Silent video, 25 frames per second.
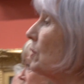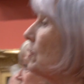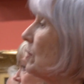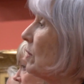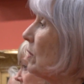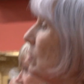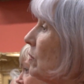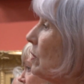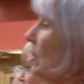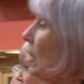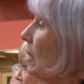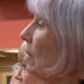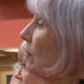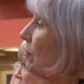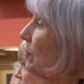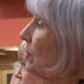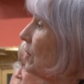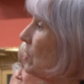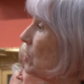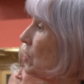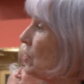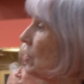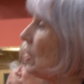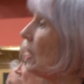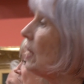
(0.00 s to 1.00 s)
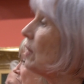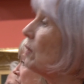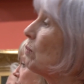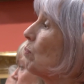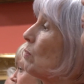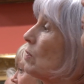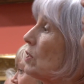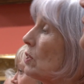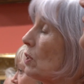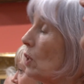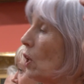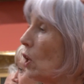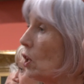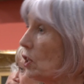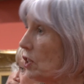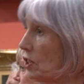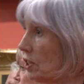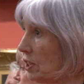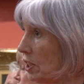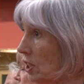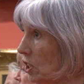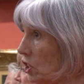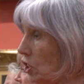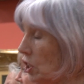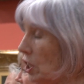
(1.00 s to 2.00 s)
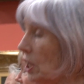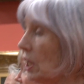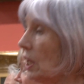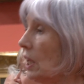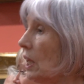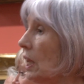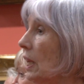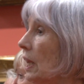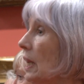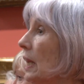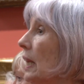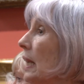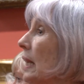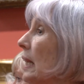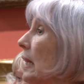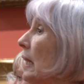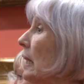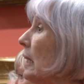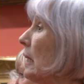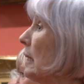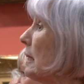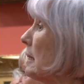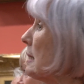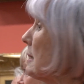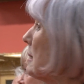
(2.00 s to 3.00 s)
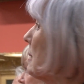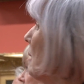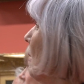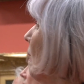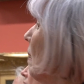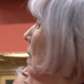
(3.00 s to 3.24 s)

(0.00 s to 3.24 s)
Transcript: city in the world, and we hope you'll have an amazing conference.